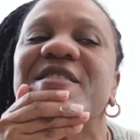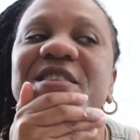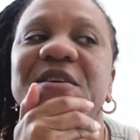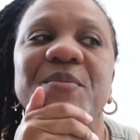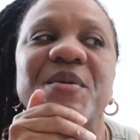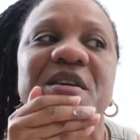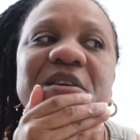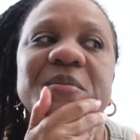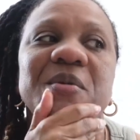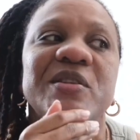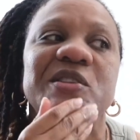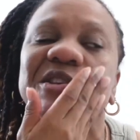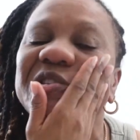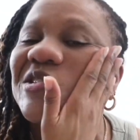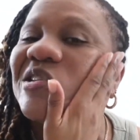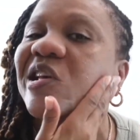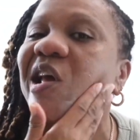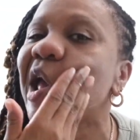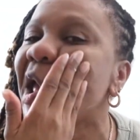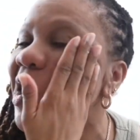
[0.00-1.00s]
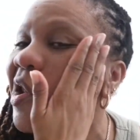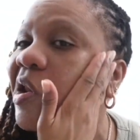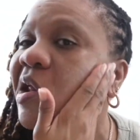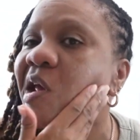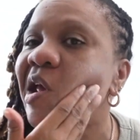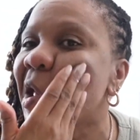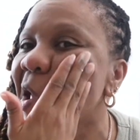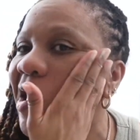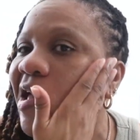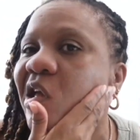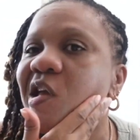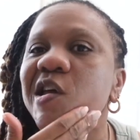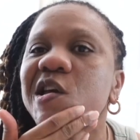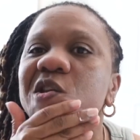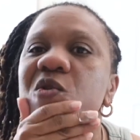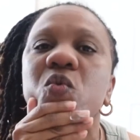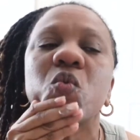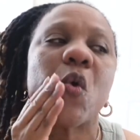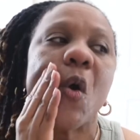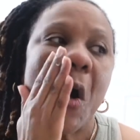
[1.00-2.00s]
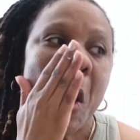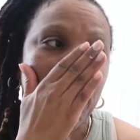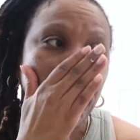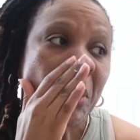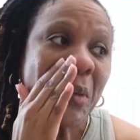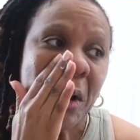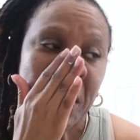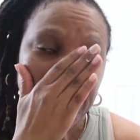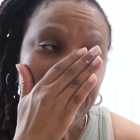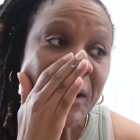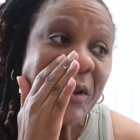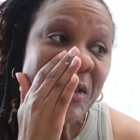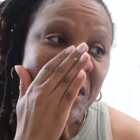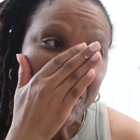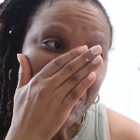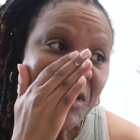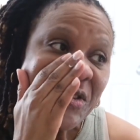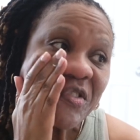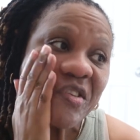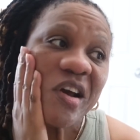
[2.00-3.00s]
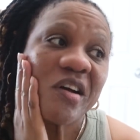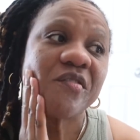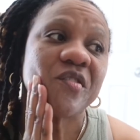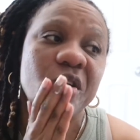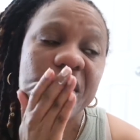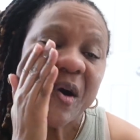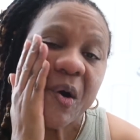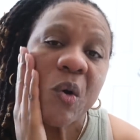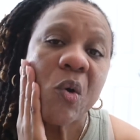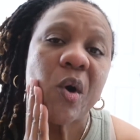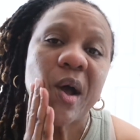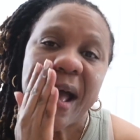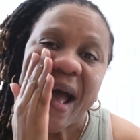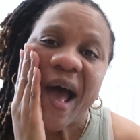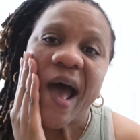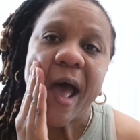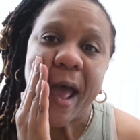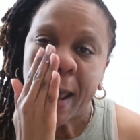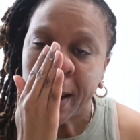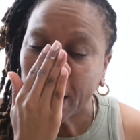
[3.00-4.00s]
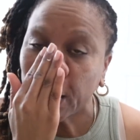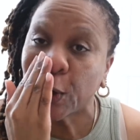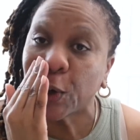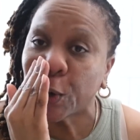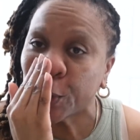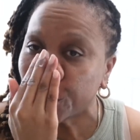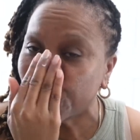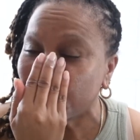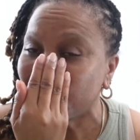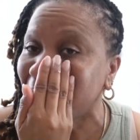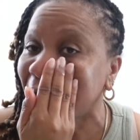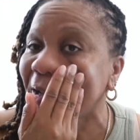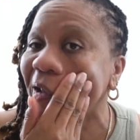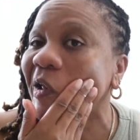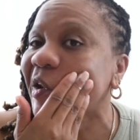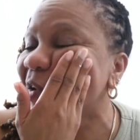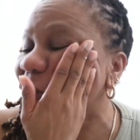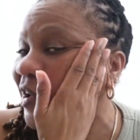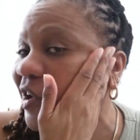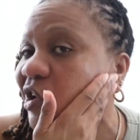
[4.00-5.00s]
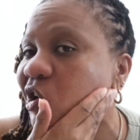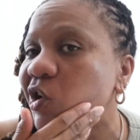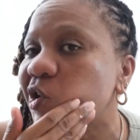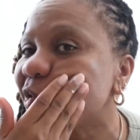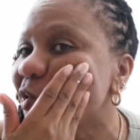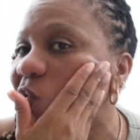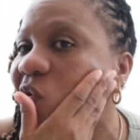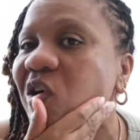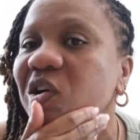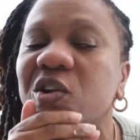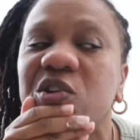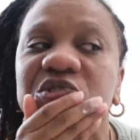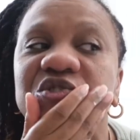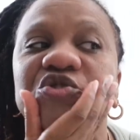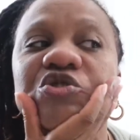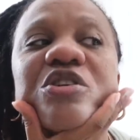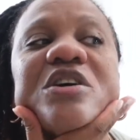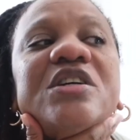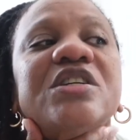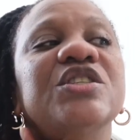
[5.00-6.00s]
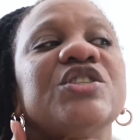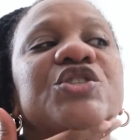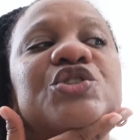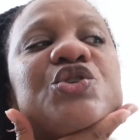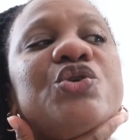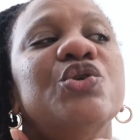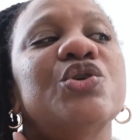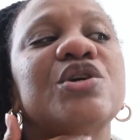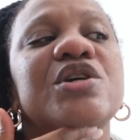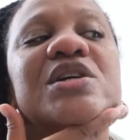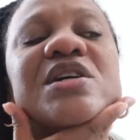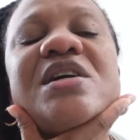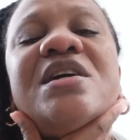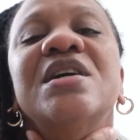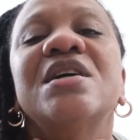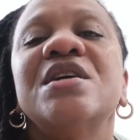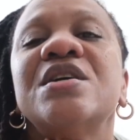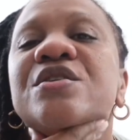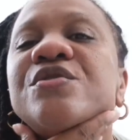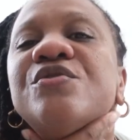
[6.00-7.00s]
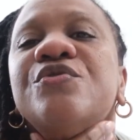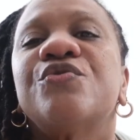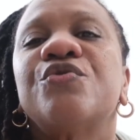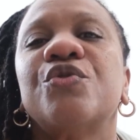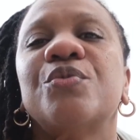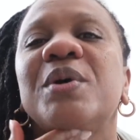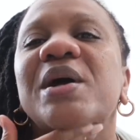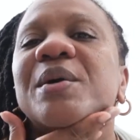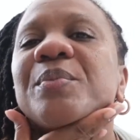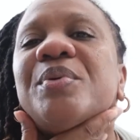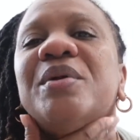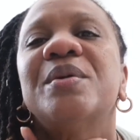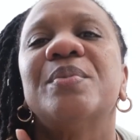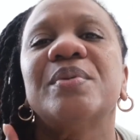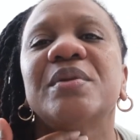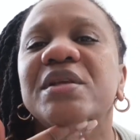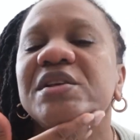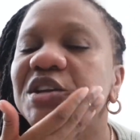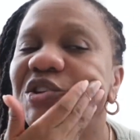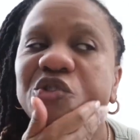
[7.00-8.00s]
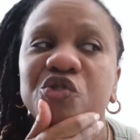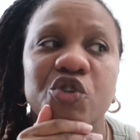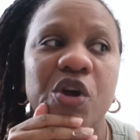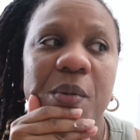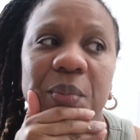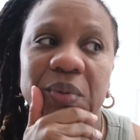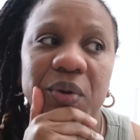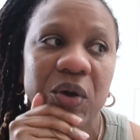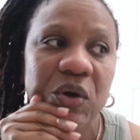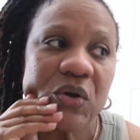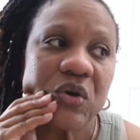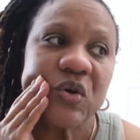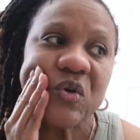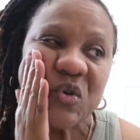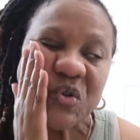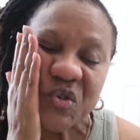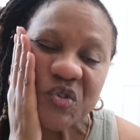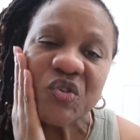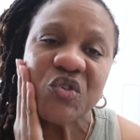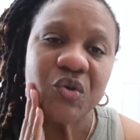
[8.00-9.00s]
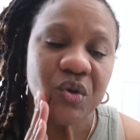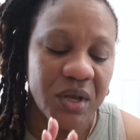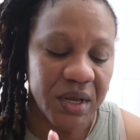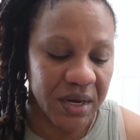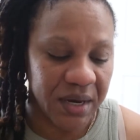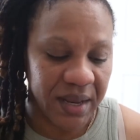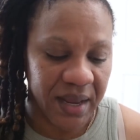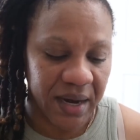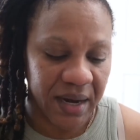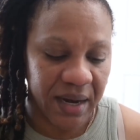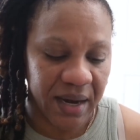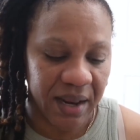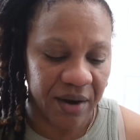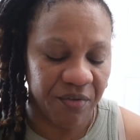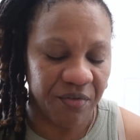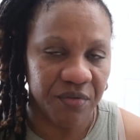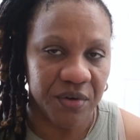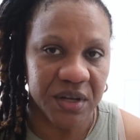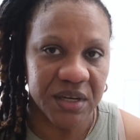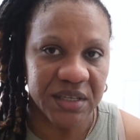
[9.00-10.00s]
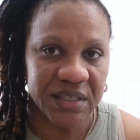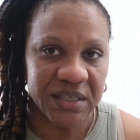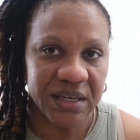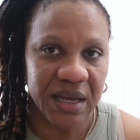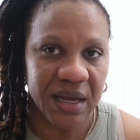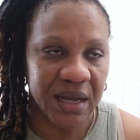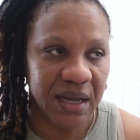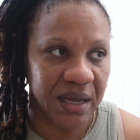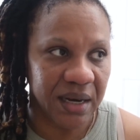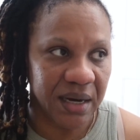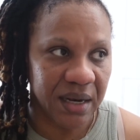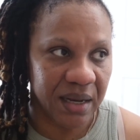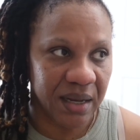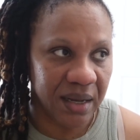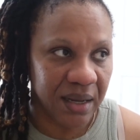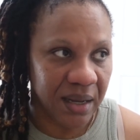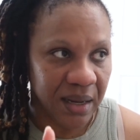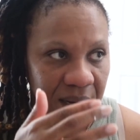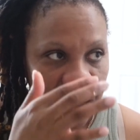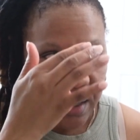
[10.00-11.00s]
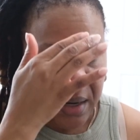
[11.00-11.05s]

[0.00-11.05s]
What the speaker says: I'm able to get in Walmart in the travel aisle, or you can get it in your local drugstore. For my people in the tropicals, you can get it at Fontana.